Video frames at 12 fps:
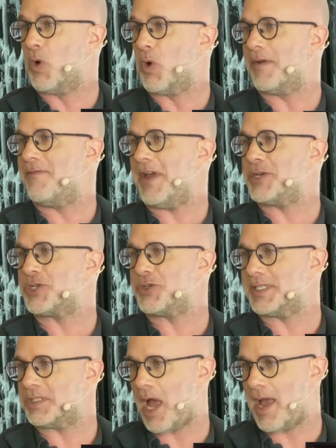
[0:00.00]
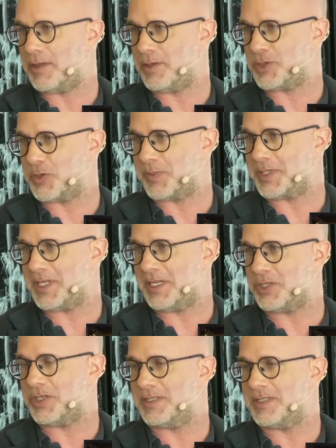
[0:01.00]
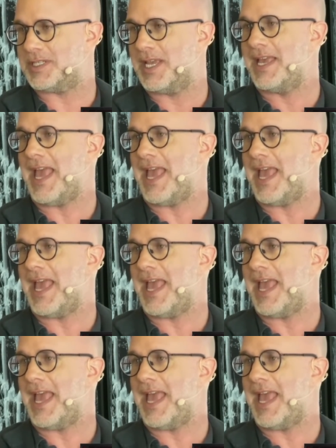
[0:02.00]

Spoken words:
more adventurous dial interpretations